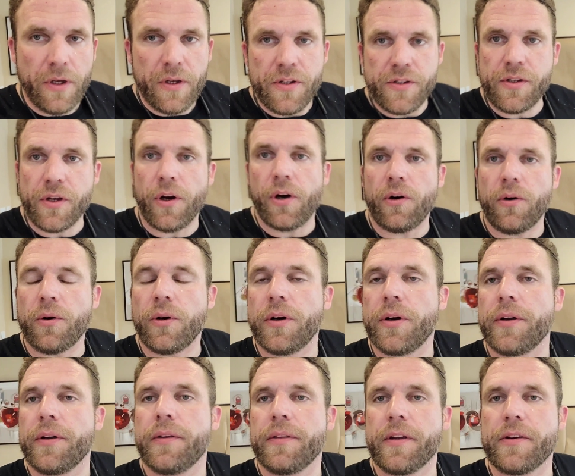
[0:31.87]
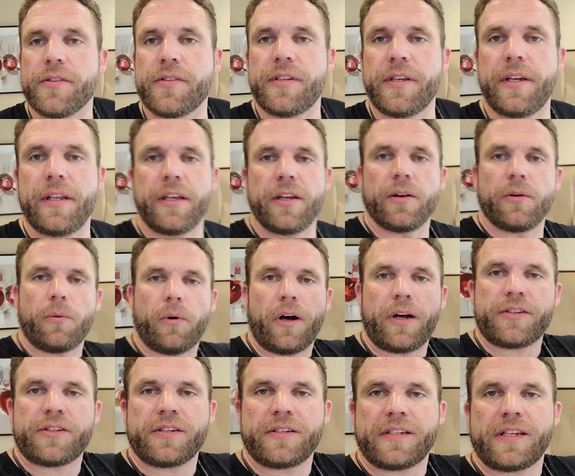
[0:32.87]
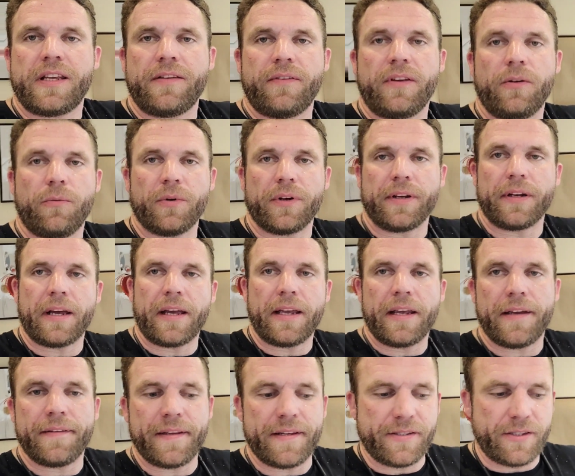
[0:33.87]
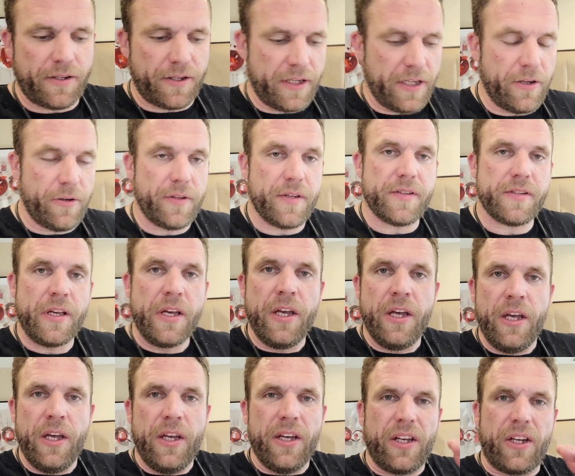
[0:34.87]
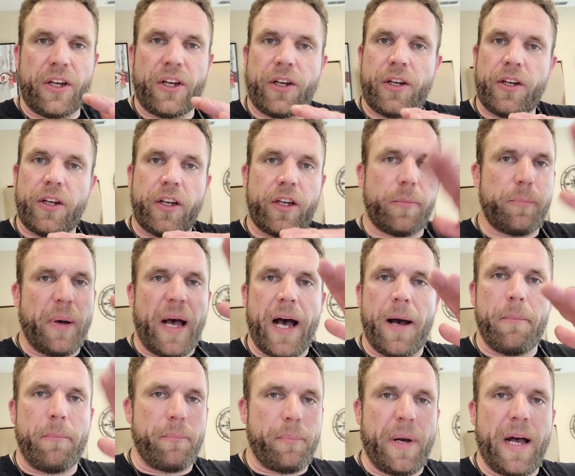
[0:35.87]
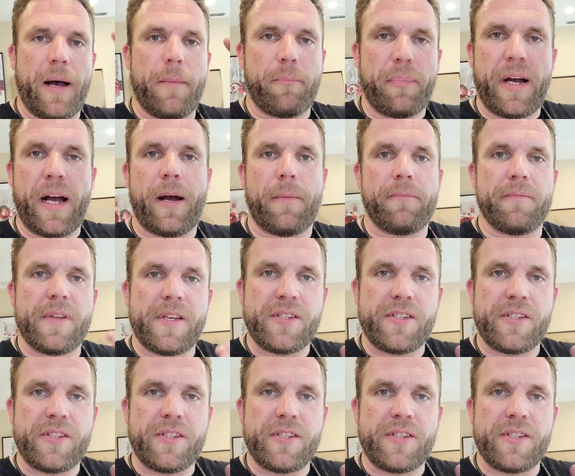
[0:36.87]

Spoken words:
So they're sitting here watching TV one night and they start hearing this pop, pop, pop.